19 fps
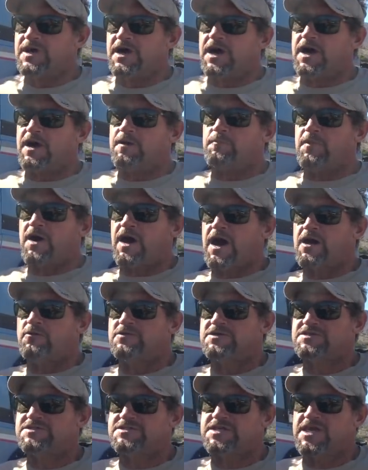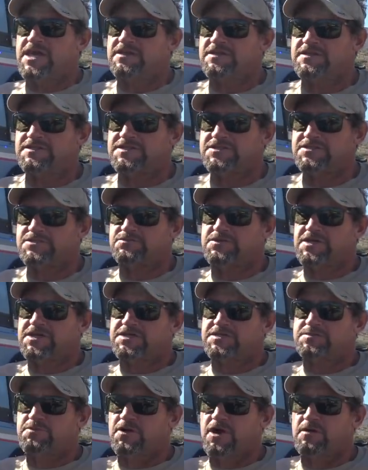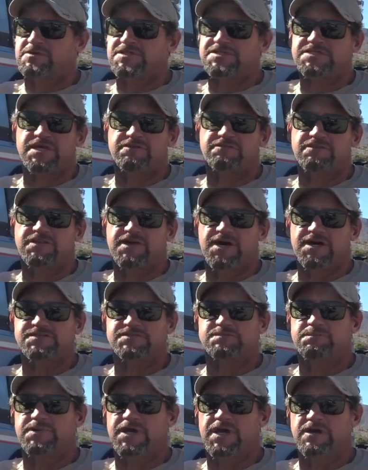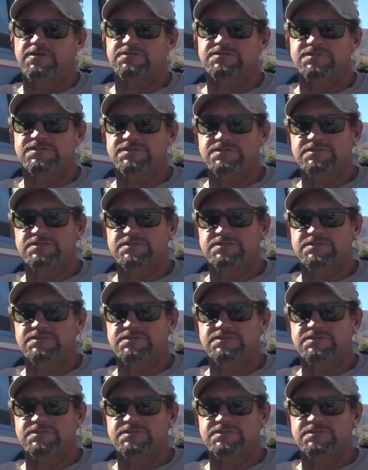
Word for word: I would say that this rig is probably 7,000 pounds.